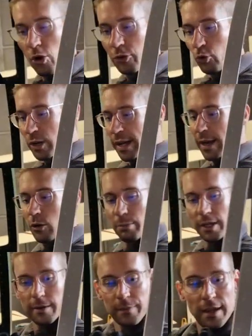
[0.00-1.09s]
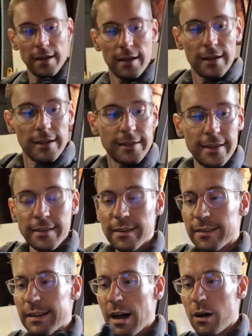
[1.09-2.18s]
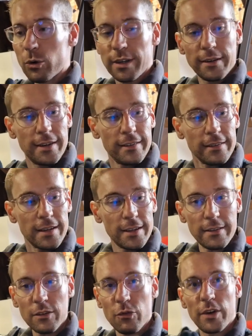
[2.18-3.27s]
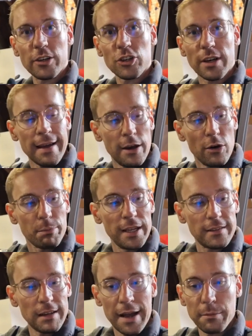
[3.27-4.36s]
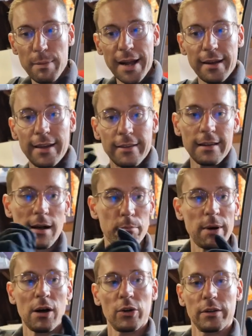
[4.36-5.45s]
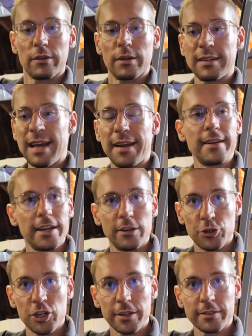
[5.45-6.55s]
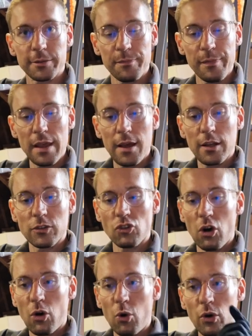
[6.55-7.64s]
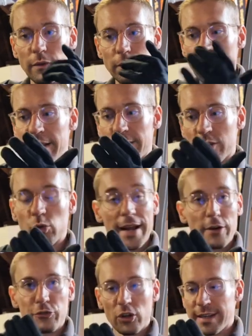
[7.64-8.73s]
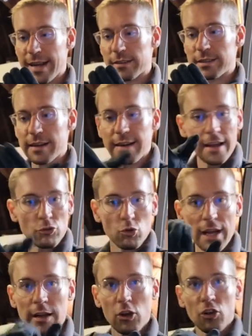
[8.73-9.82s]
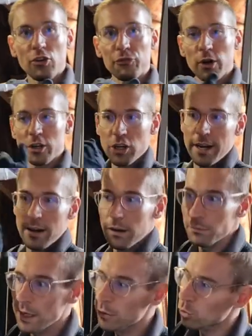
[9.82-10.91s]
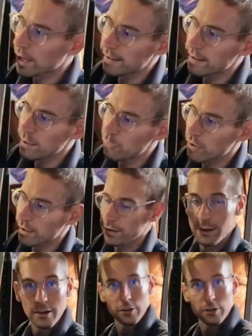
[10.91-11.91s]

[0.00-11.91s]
word to the canopy. This is now the distance which the canopy slide back. It's about ten inches. So it's great for taxiing, as you get a lot of fresh air, and you can even